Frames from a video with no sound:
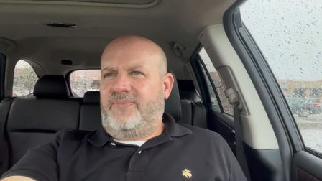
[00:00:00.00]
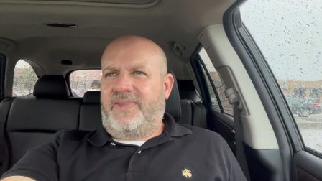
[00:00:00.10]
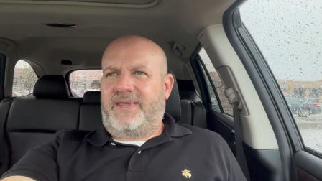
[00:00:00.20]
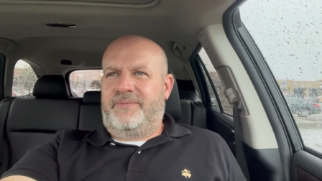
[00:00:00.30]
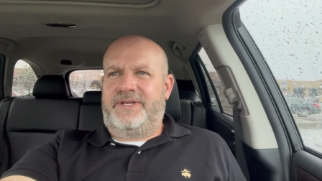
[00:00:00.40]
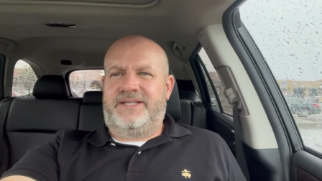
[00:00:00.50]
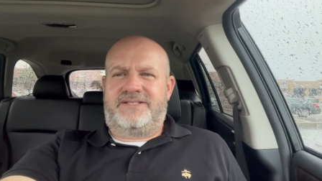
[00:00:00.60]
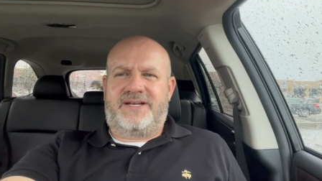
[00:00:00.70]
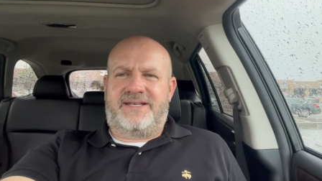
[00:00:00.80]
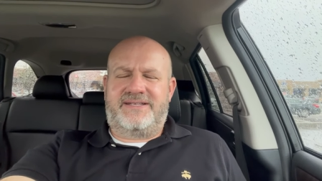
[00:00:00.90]
I mean, the
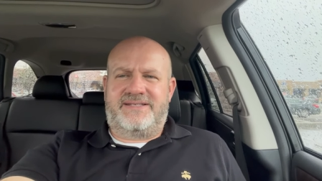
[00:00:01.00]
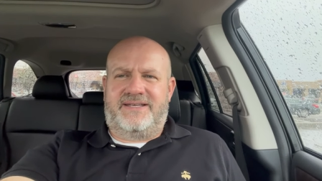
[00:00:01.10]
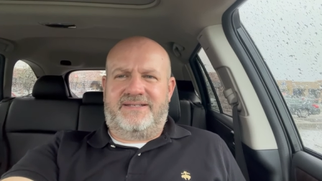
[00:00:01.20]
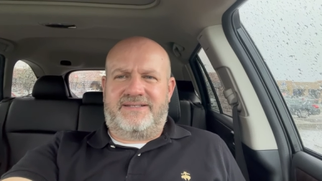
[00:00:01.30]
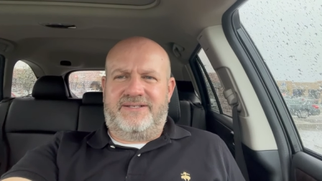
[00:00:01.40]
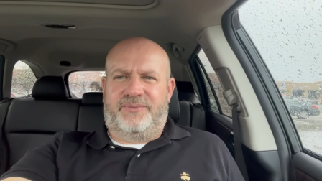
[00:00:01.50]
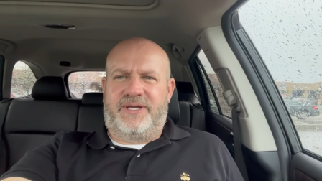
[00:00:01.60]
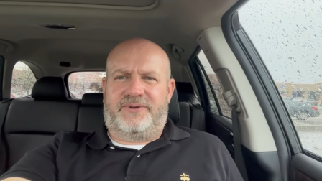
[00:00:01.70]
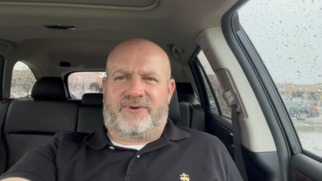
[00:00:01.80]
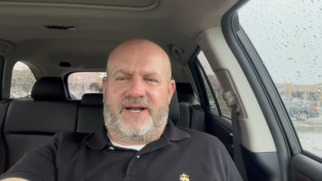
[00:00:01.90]
chances that you'll be
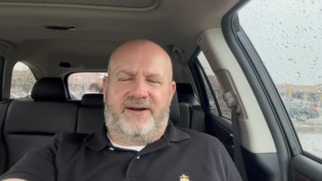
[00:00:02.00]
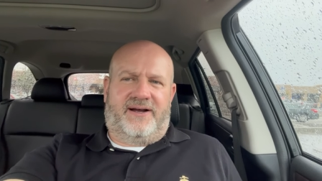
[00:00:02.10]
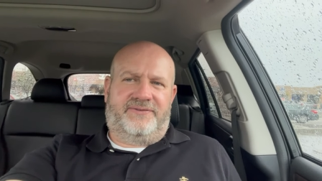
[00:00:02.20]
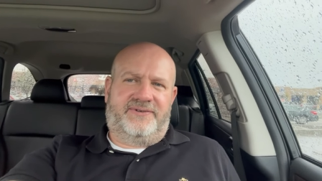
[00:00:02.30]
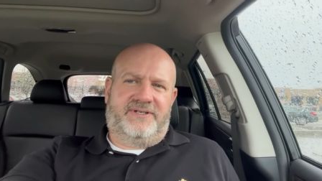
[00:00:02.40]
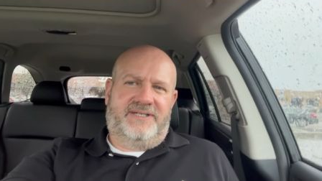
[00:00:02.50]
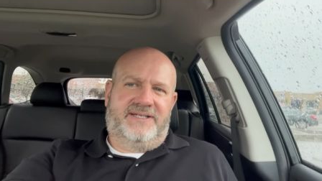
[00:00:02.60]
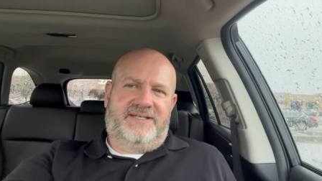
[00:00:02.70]
able to write an offer